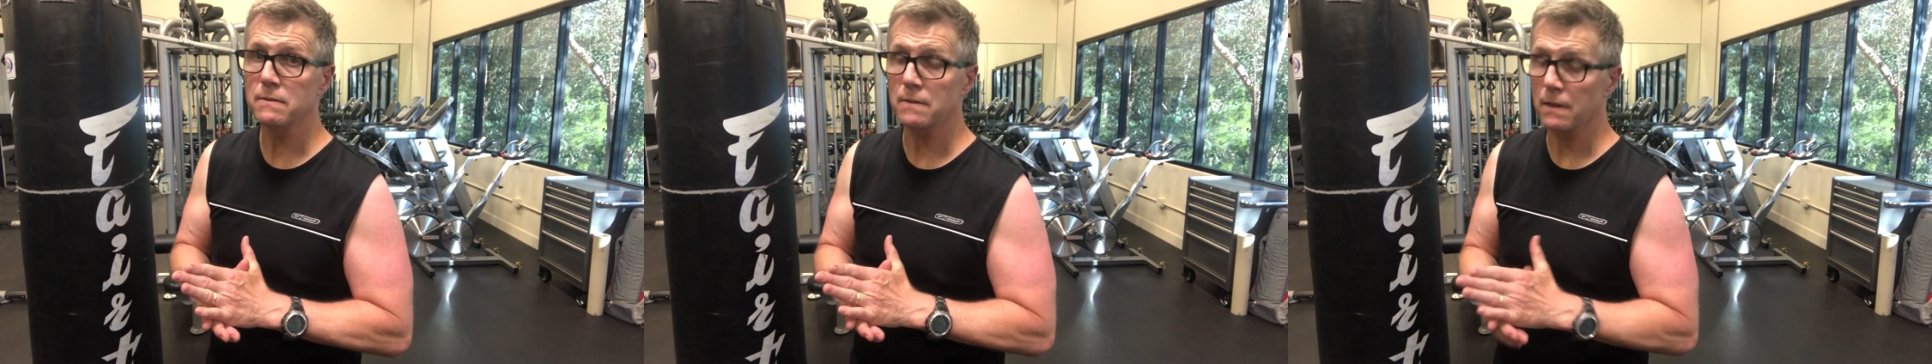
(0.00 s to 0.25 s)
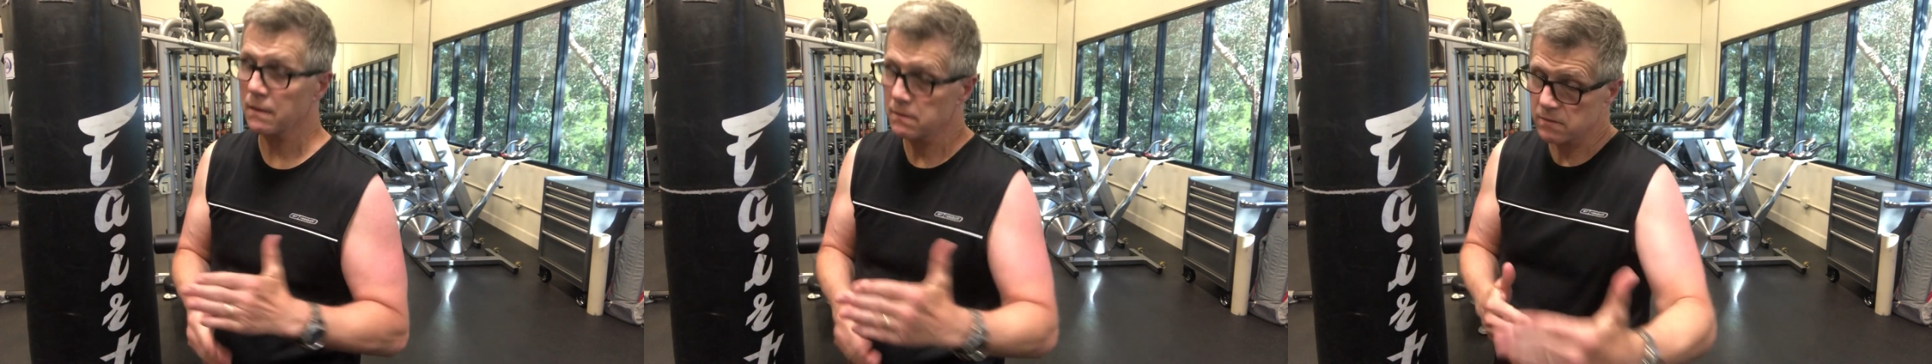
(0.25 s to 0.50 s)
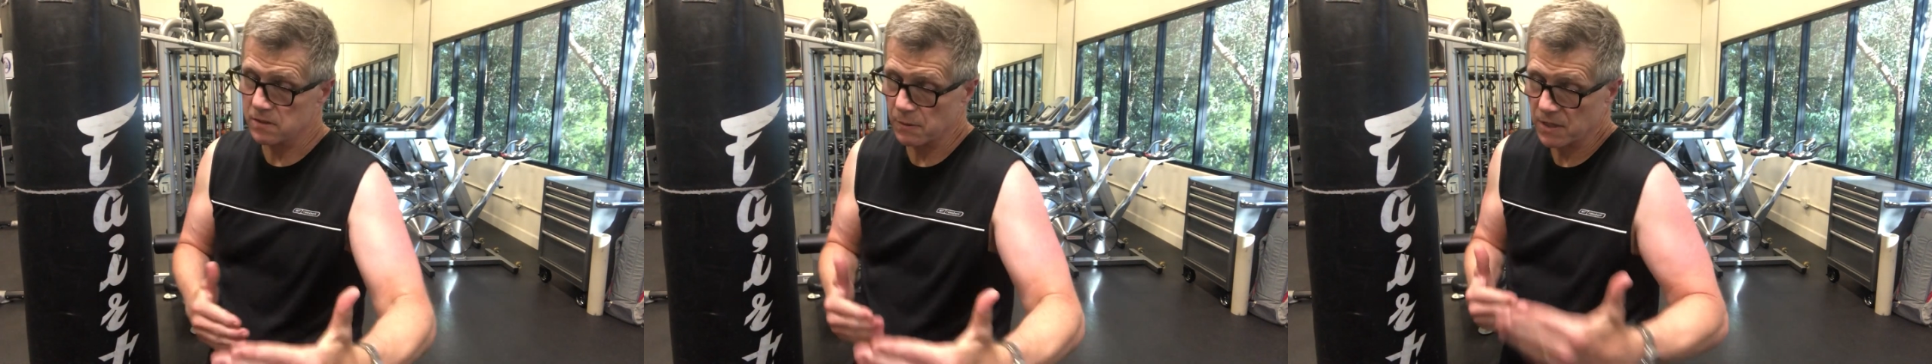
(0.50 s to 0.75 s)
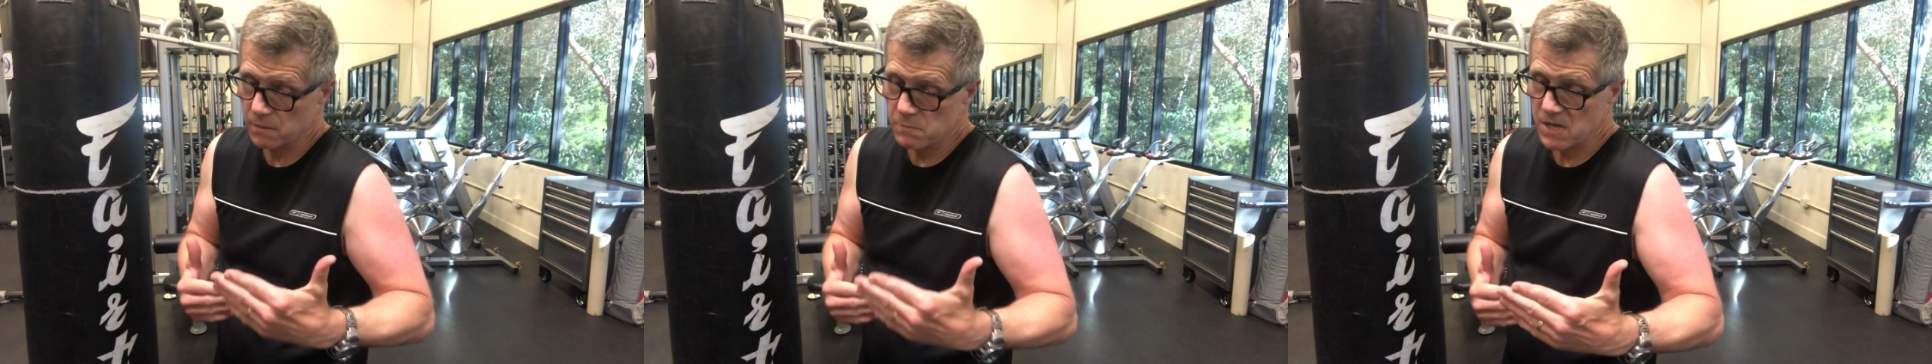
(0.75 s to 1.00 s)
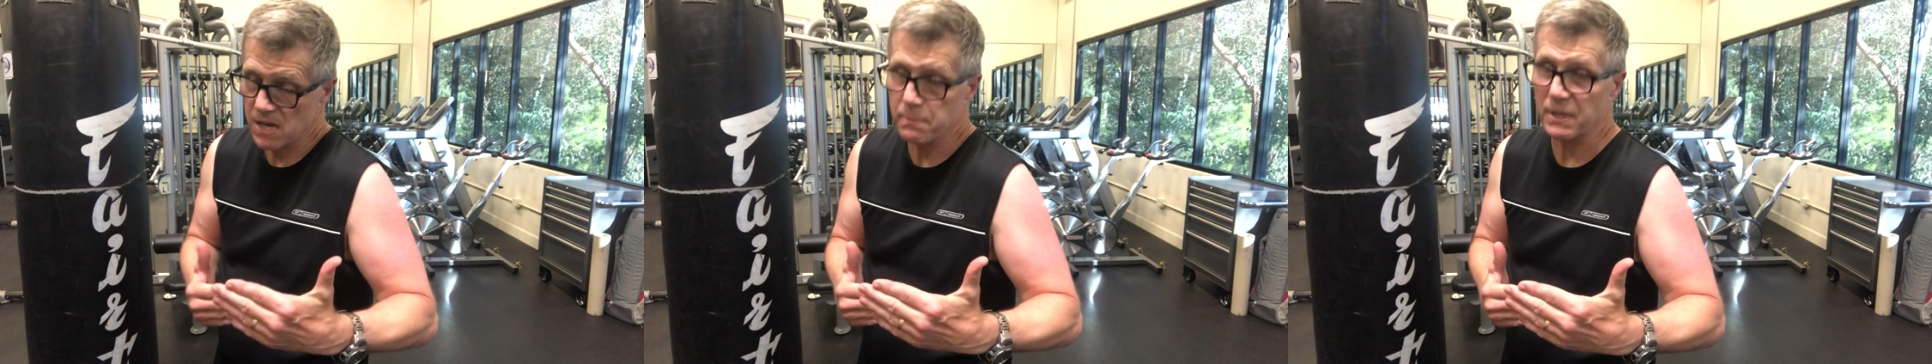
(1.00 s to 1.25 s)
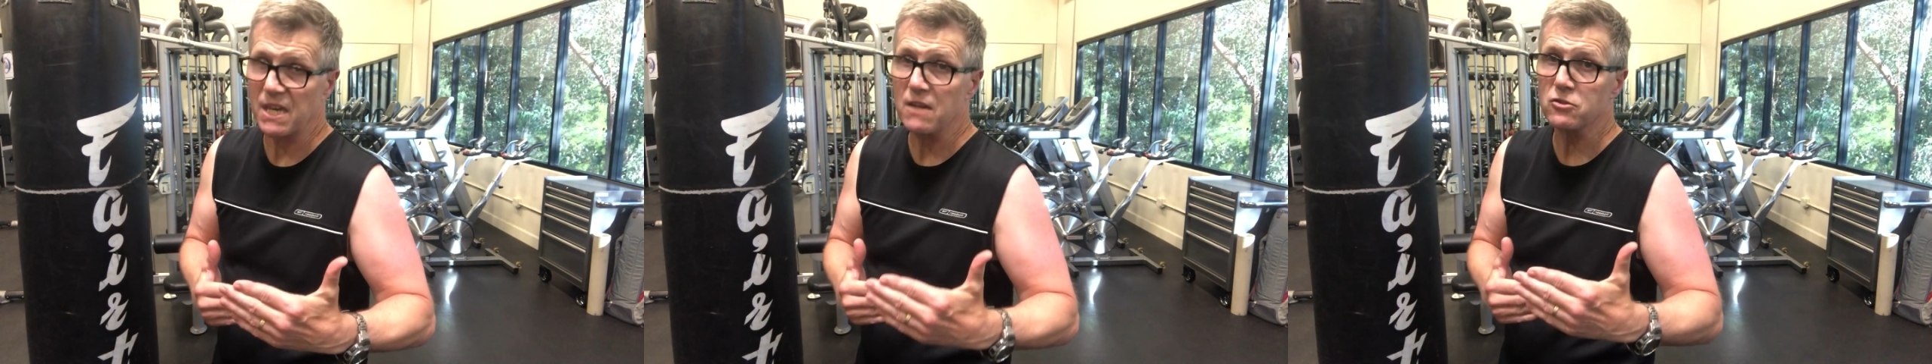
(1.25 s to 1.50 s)
Right? Somebody can be up
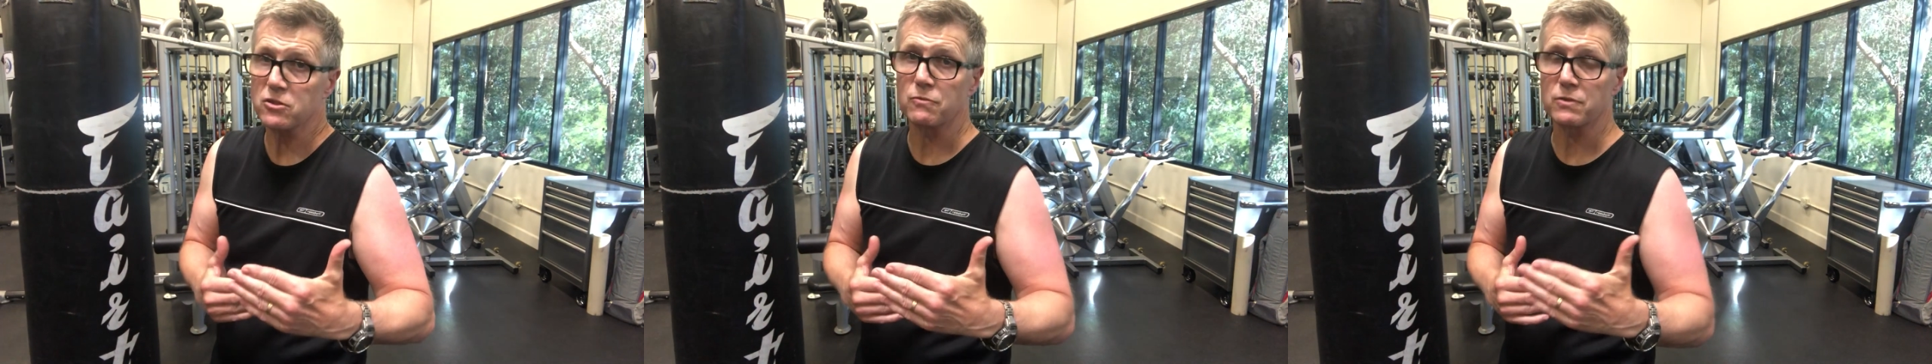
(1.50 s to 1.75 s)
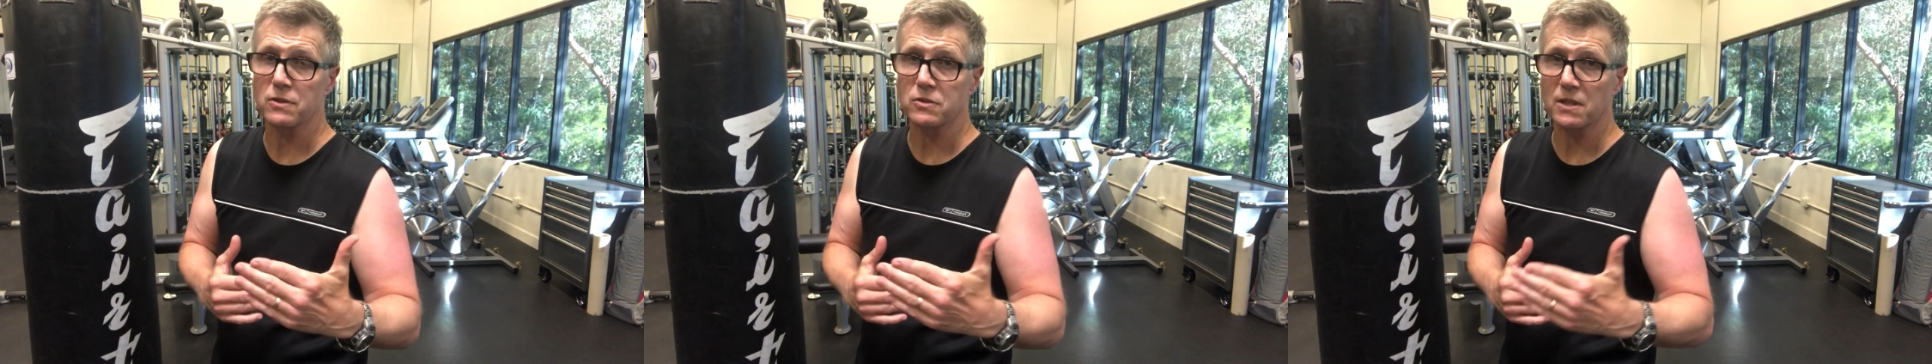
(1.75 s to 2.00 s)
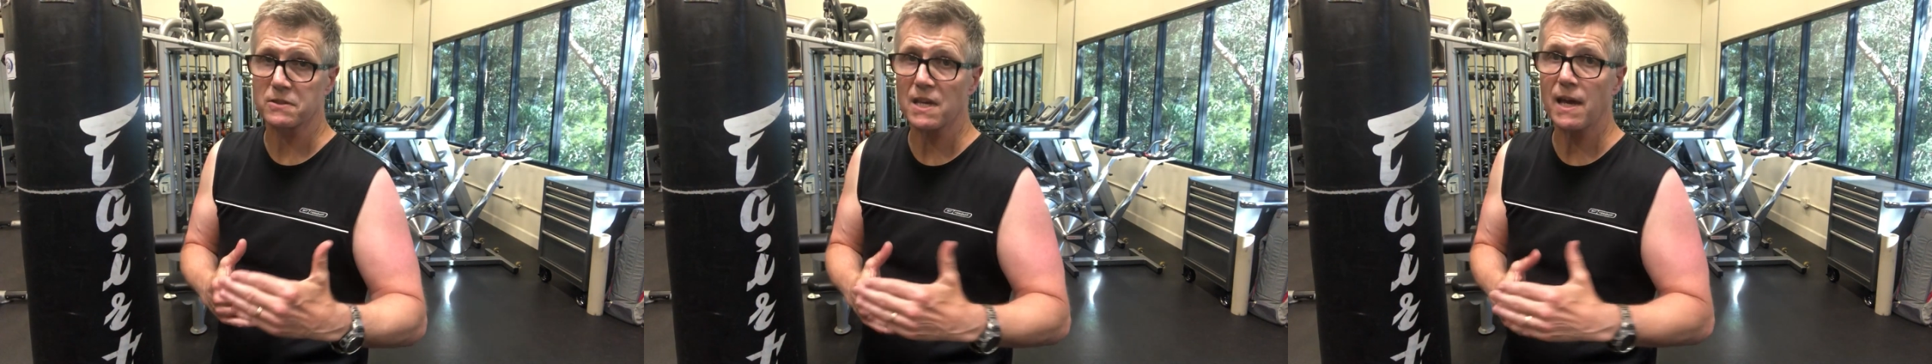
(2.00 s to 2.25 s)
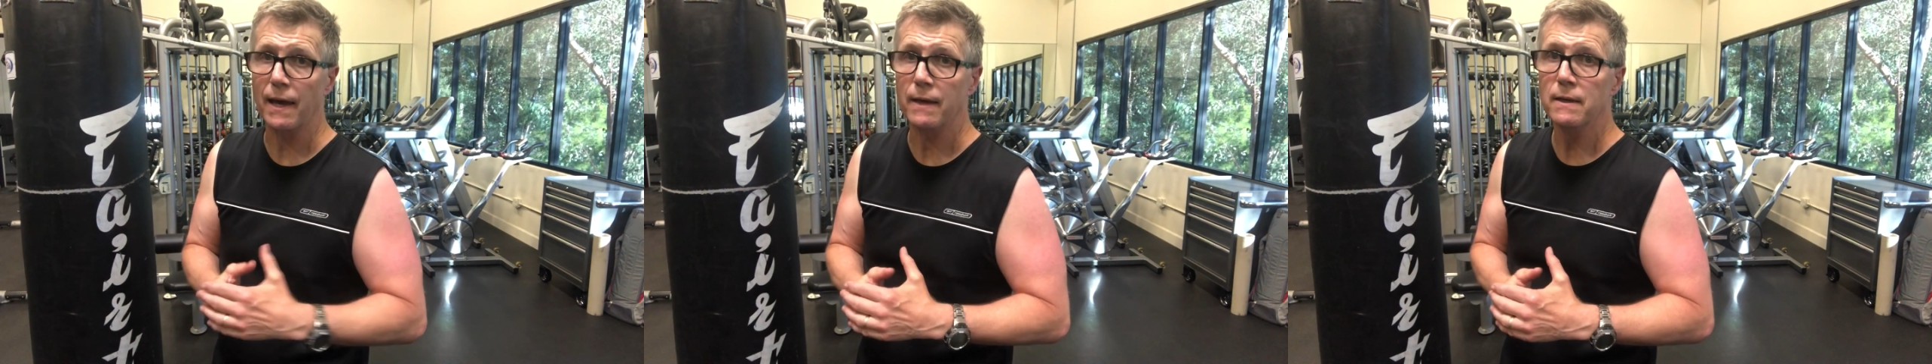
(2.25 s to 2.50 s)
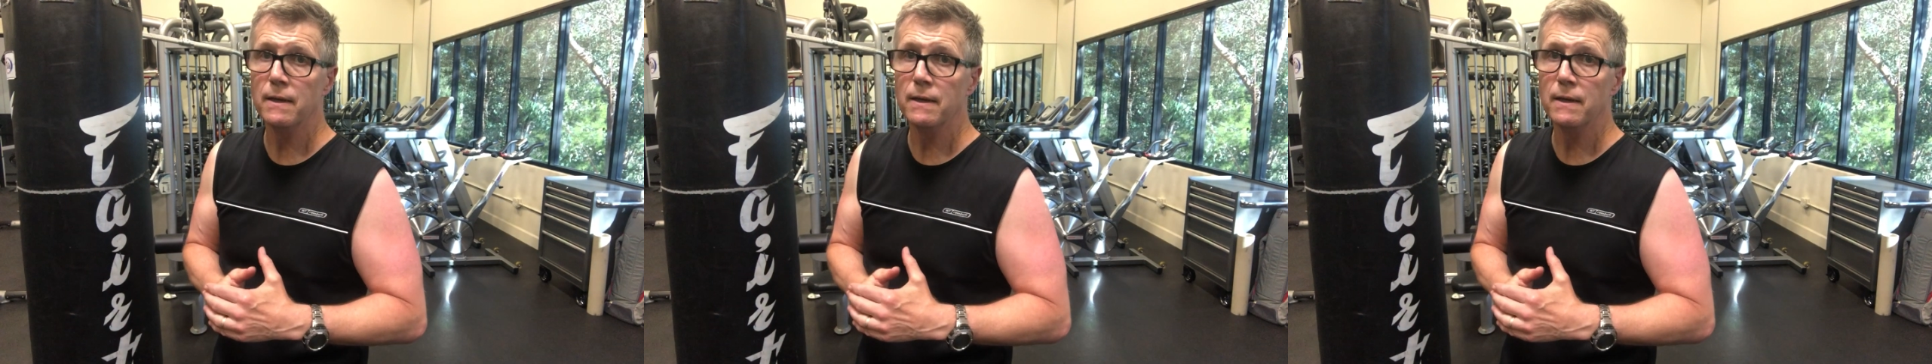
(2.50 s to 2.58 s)
against you for the chasse.